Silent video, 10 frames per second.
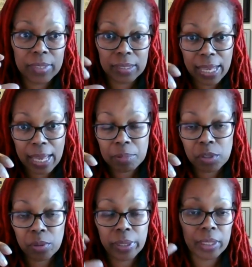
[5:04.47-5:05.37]

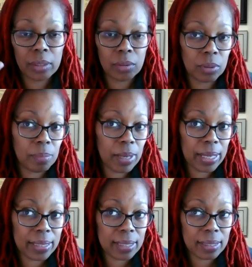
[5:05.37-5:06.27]
laboratory or
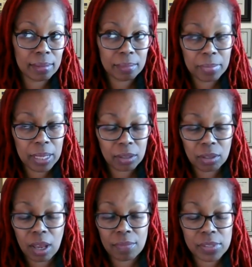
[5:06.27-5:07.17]
by the medical
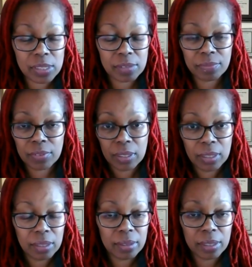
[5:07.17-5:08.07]
office if
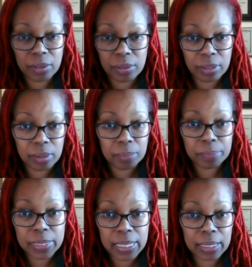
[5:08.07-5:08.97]
they're
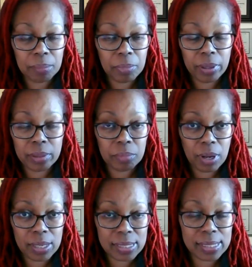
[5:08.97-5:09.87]
taking part in
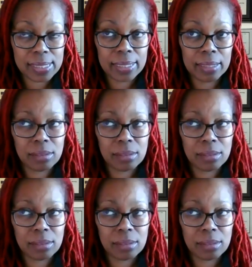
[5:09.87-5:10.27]
processing it.